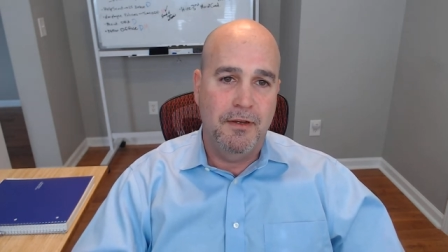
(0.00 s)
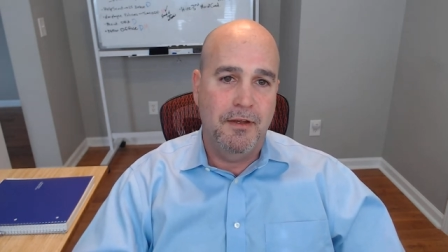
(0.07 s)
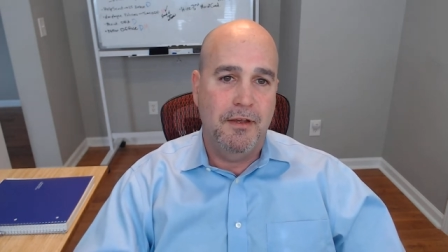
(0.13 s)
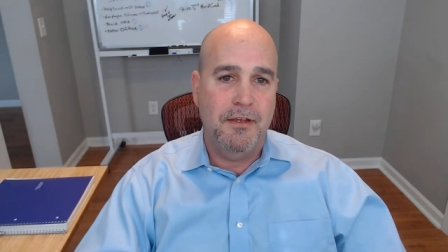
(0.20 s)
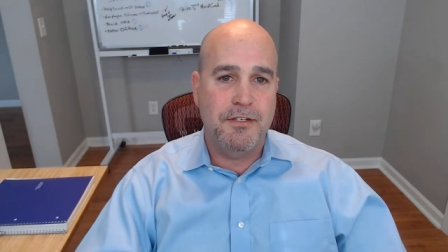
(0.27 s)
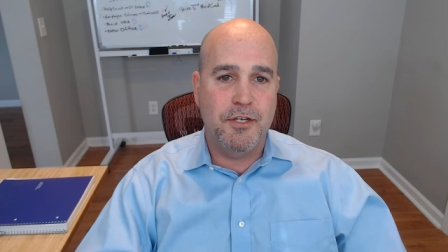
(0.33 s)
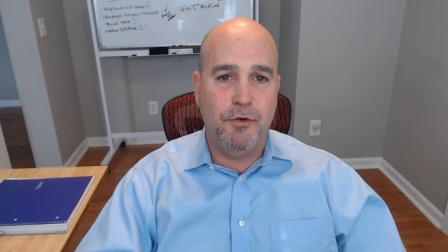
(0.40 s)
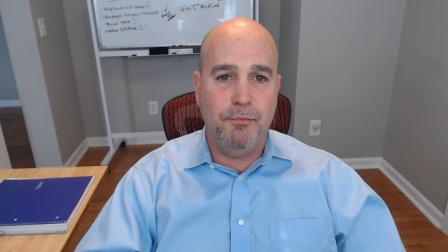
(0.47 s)

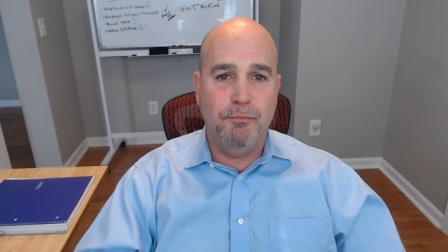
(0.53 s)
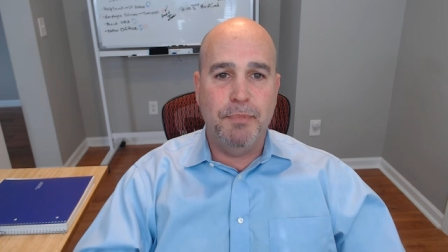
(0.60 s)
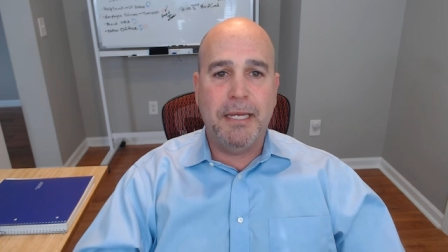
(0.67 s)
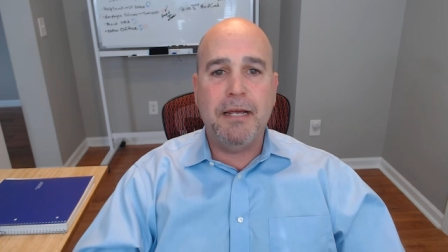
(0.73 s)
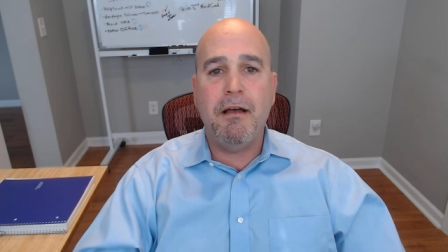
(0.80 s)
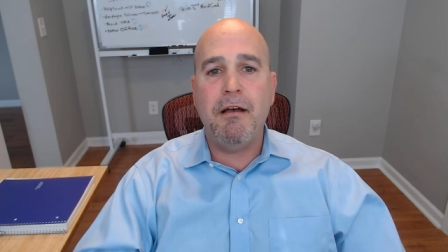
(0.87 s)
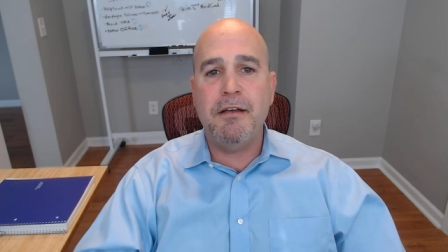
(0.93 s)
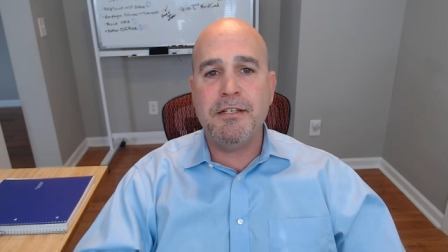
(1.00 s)
So
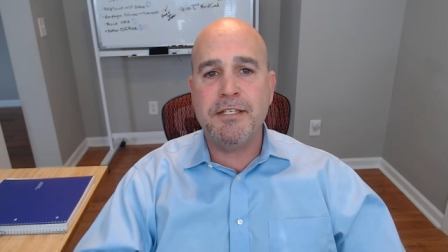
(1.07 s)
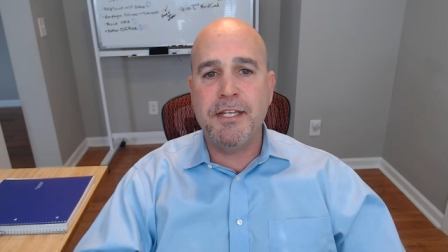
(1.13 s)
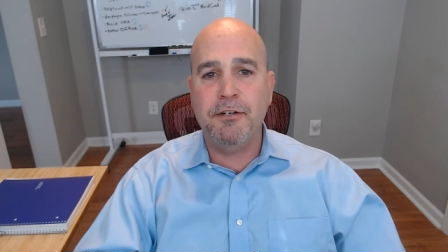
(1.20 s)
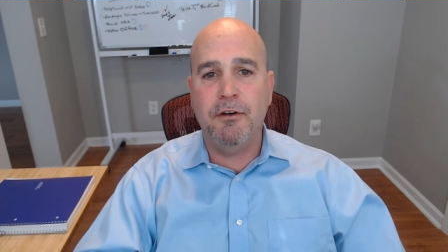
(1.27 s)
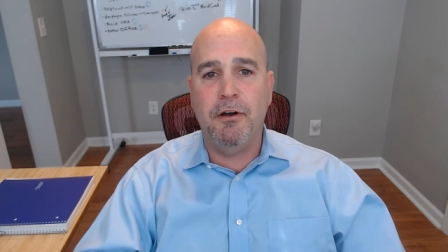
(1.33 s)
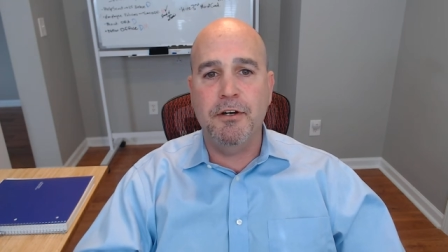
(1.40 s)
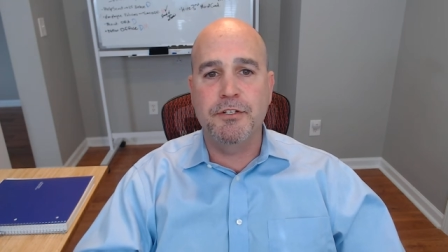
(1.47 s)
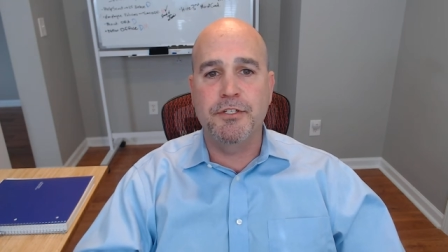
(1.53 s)
because there
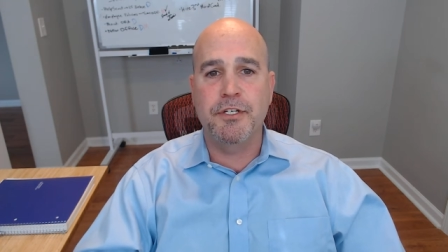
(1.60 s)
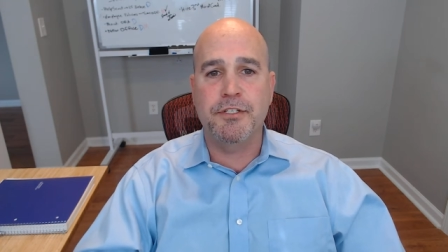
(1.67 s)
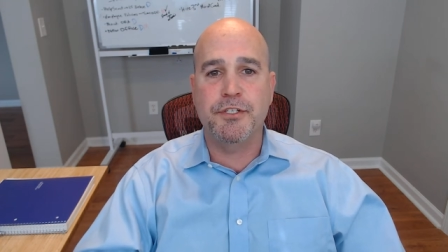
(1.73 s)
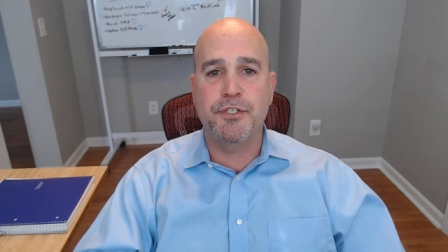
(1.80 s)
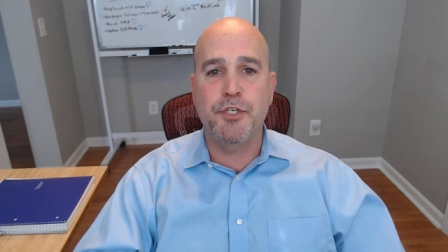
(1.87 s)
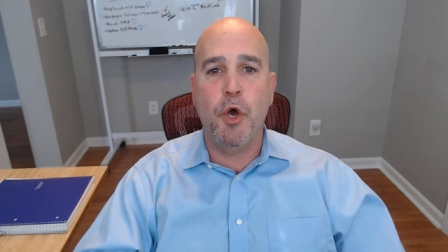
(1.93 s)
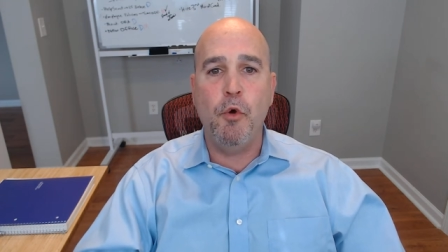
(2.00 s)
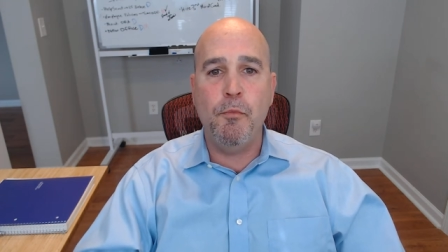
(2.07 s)
are just
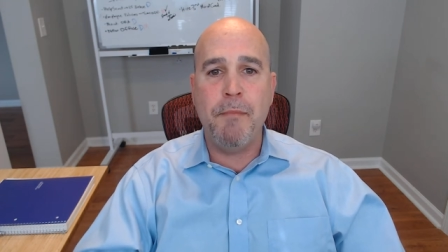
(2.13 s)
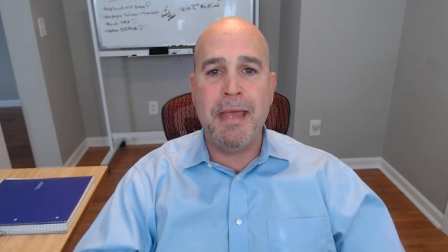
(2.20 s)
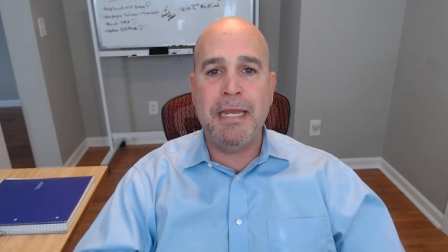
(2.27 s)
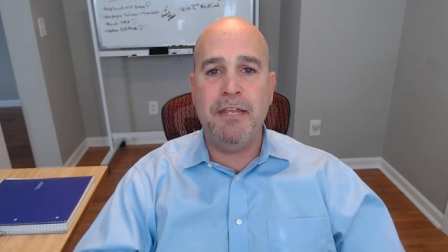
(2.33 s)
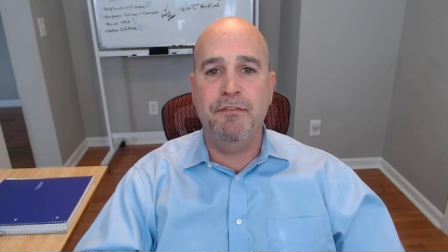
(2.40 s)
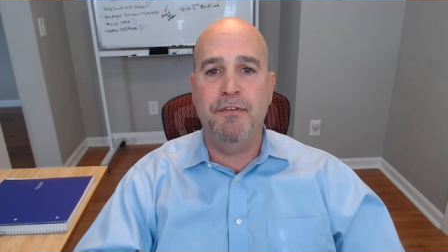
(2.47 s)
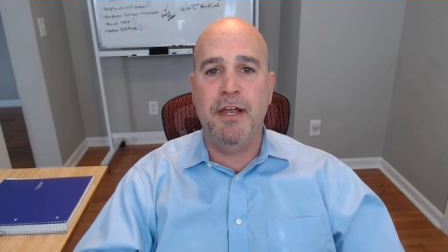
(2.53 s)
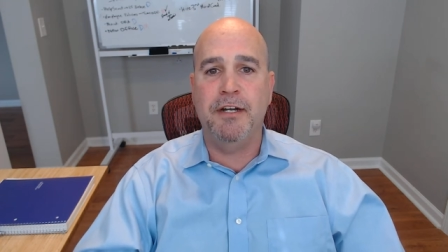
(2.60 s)
so
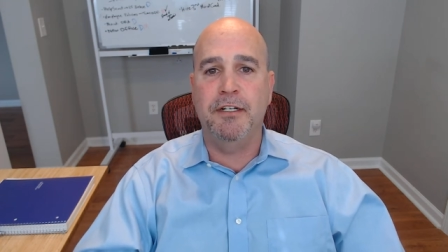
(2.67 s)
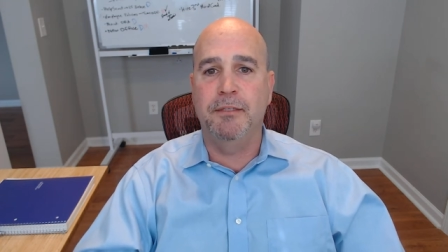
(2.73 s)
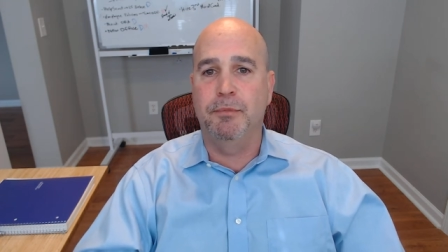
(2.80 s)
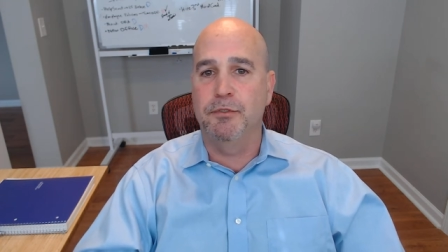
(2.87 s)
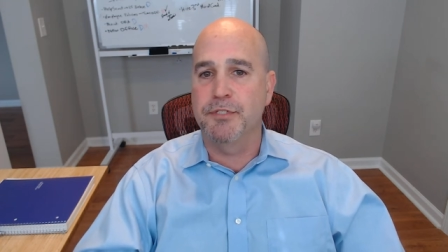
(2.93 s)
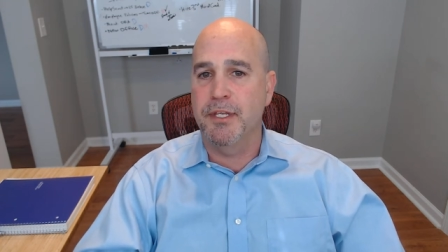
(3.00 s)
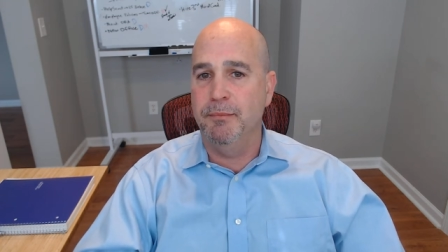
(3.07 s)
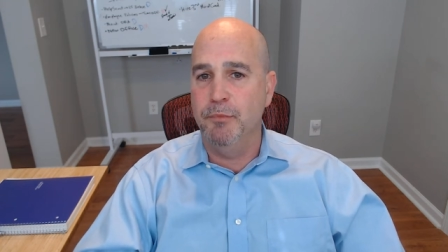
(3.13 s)
many
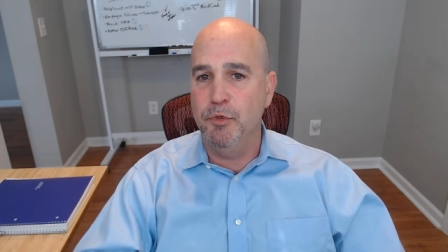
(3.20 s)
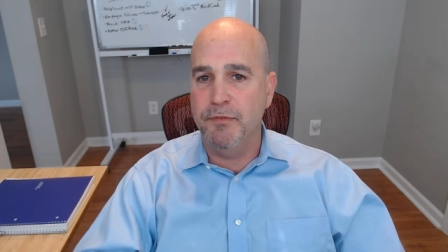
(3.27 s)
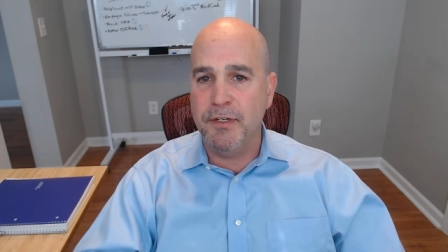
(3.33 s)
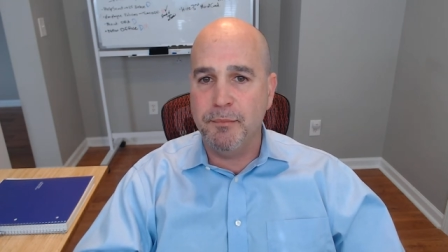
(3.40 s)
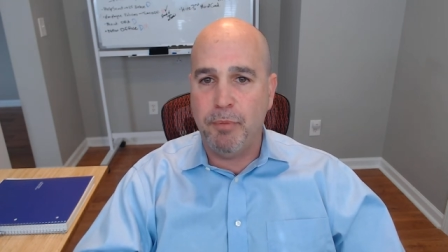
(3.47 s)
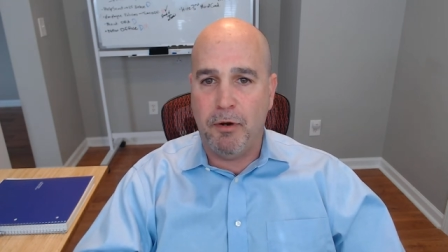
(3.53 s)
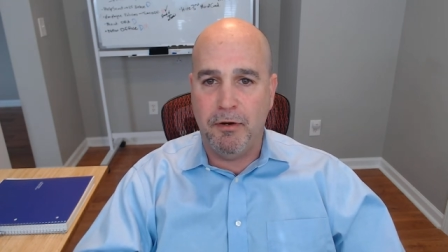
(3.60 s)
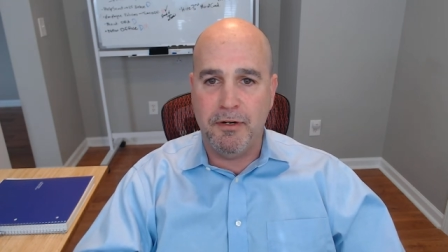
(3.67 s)
variables and moving
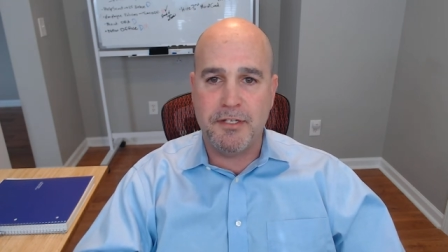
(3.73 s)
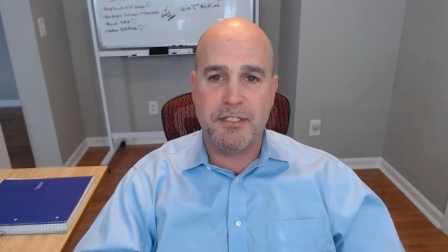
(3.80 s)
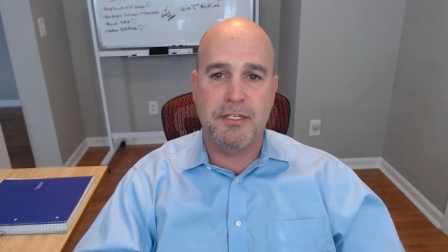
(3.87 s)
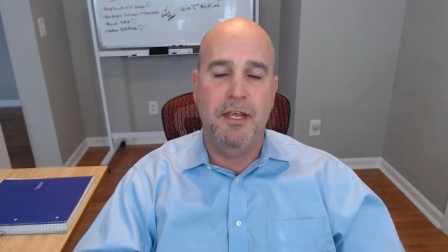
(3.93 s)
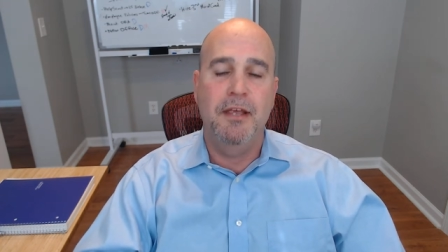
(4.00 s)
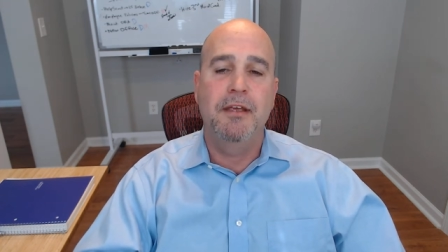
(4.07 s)
parts